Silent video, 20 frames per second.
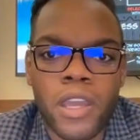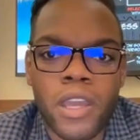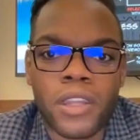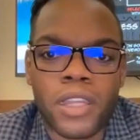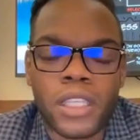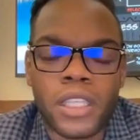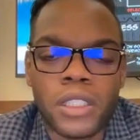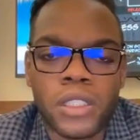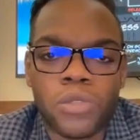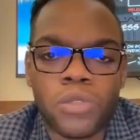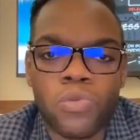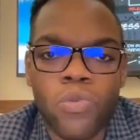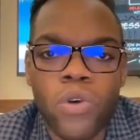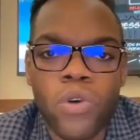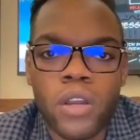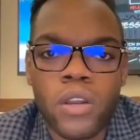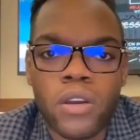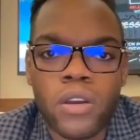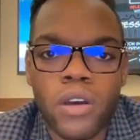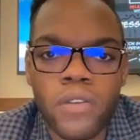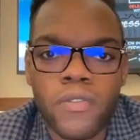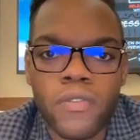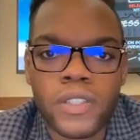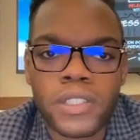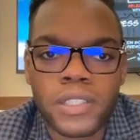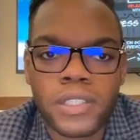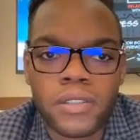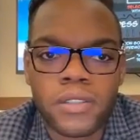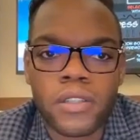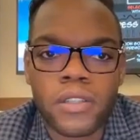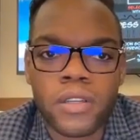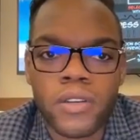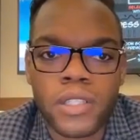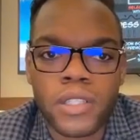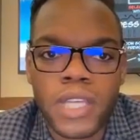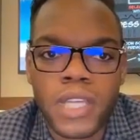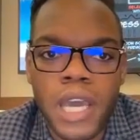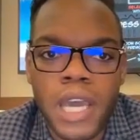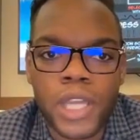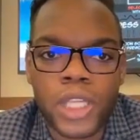and this is one of His
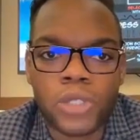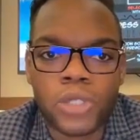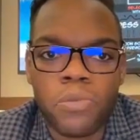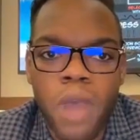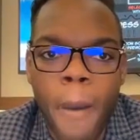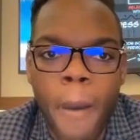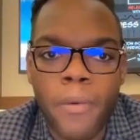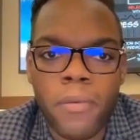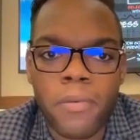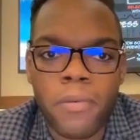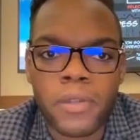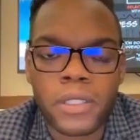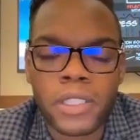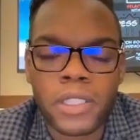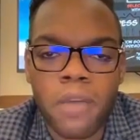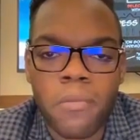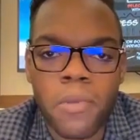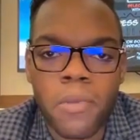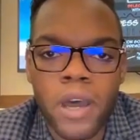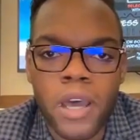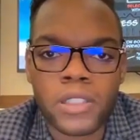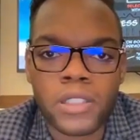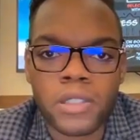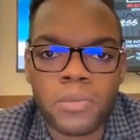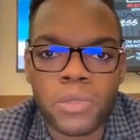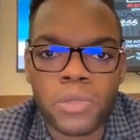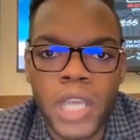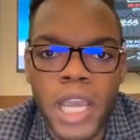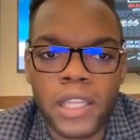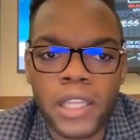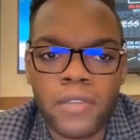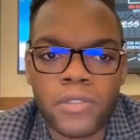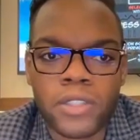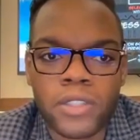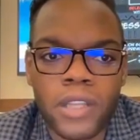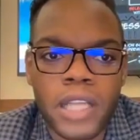Highness Mohammed bin Salman's objectives.